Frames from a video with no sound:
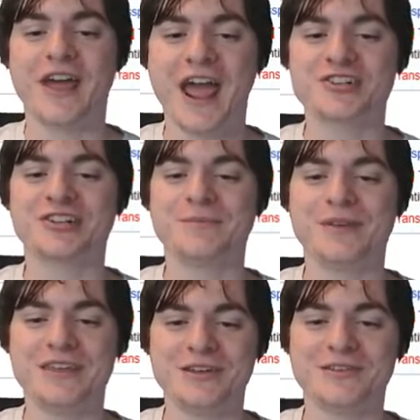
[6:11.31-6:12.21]
actually be
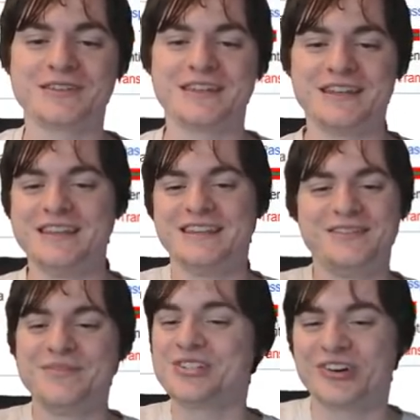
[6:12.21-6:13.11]
used in the
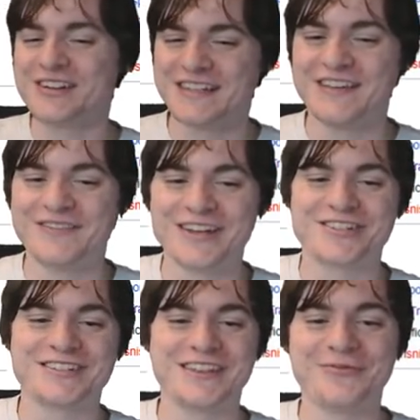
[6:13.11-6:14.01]
majority of
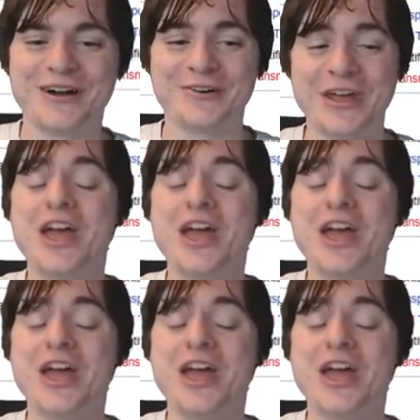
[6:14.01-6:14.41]
nations in the world,